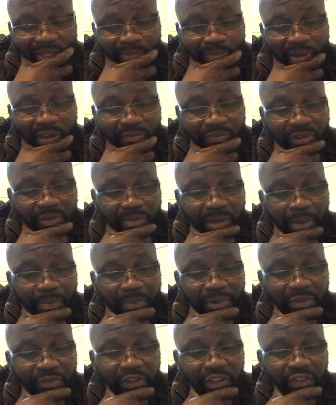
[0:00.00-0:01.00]
my
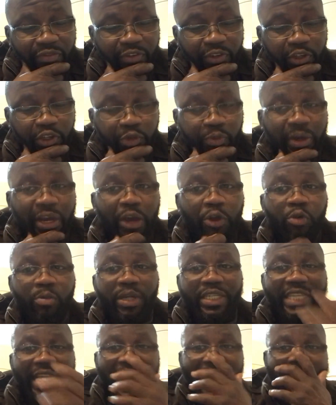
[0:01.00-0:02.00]
previous videos where
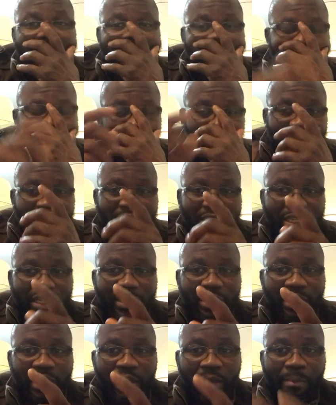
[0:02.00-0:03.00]
Uber's hedging the risk
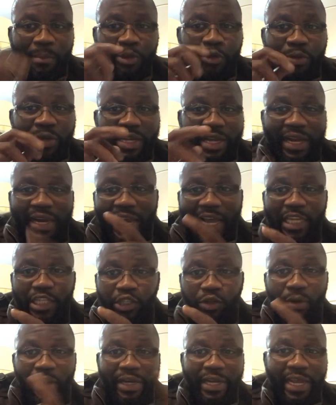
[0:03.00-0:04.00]
between
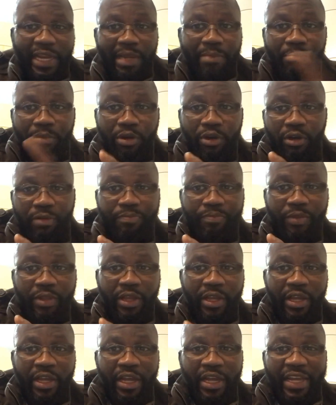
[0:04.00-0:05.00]
Glasgow and Edinburgh.
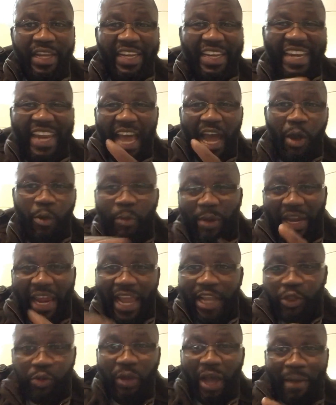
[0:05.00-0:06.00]
Now when I
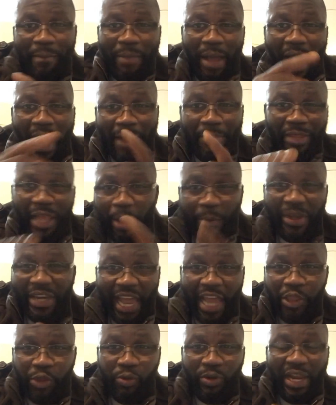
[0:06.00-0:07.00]
do
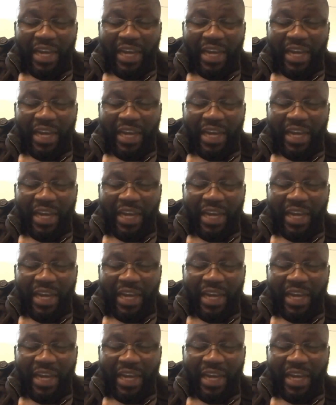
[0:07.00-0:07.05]
that,